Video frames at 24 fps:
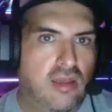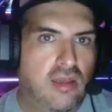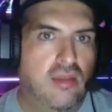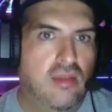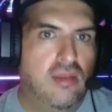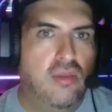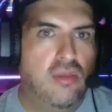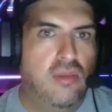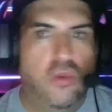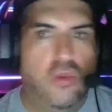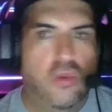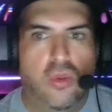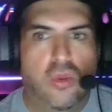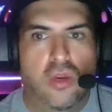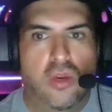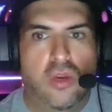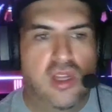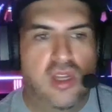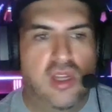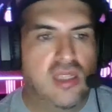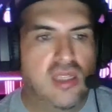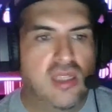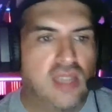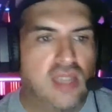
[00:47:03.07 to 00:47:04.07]
Where
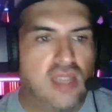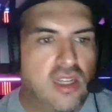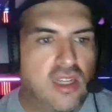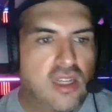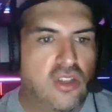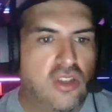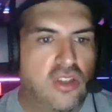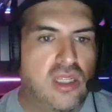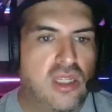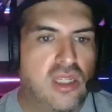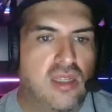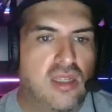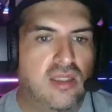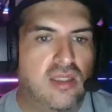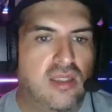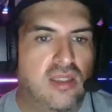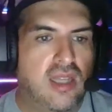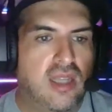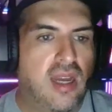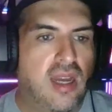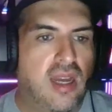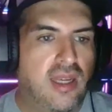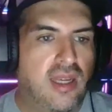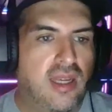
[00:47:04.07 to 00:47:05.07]
are they seen? They're seen in the
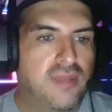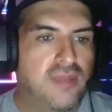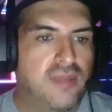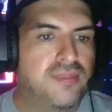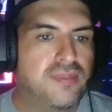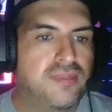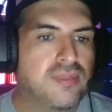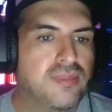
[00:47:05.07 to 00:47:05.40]
sky.